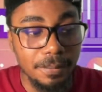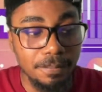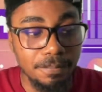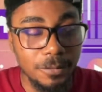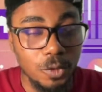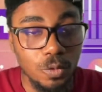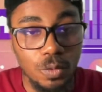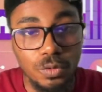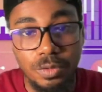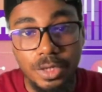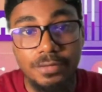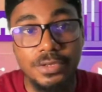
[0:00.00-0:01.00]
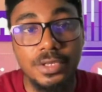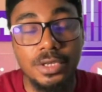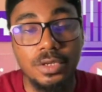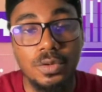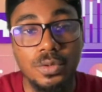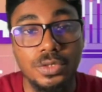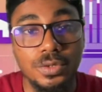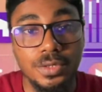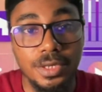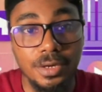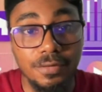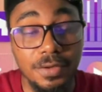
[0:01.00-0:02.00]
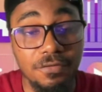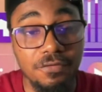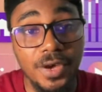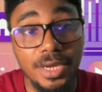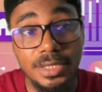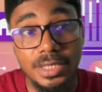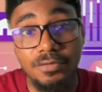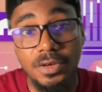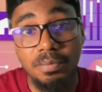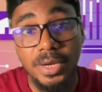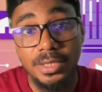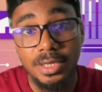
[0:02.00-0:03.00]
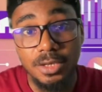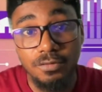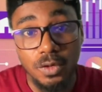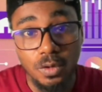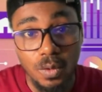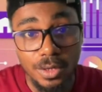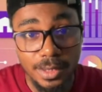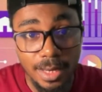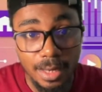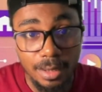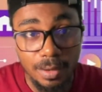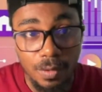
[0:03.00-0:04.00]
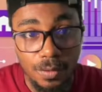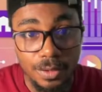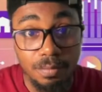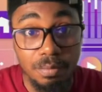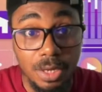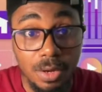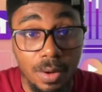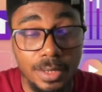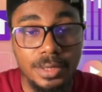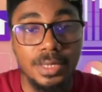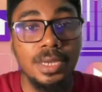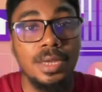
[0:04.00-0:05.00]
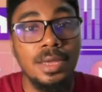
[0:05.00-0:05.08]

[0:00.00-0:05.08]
you also have to sell the course yourself. In fact, it's even better if you're the one selling the course, because